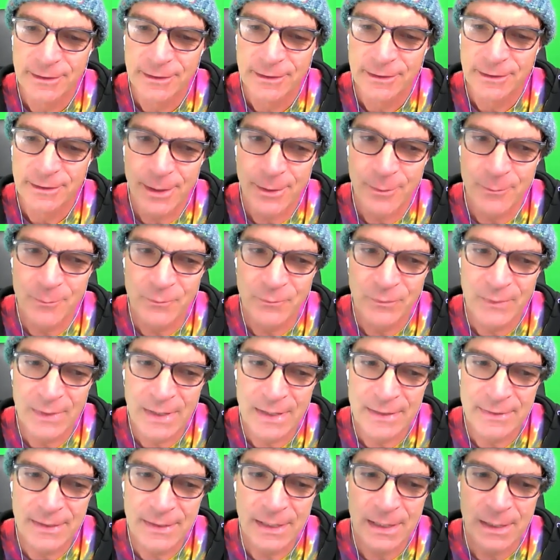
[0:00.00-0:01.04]

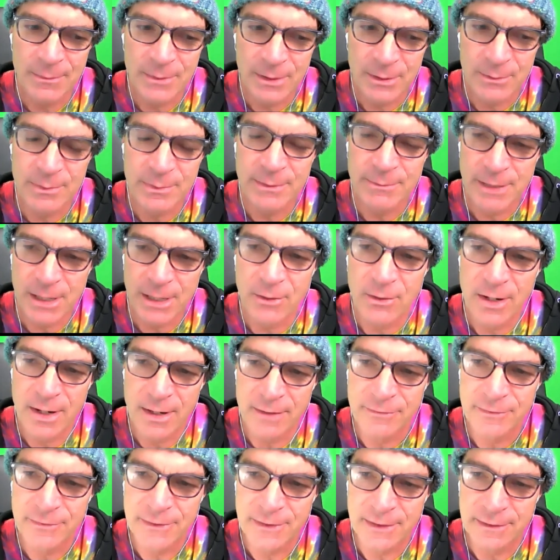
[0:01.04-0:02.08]
I think I'm going to be better
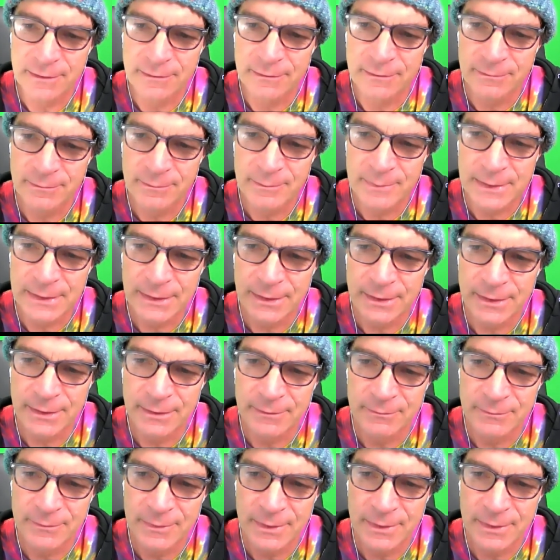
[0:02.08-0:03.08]
off than being a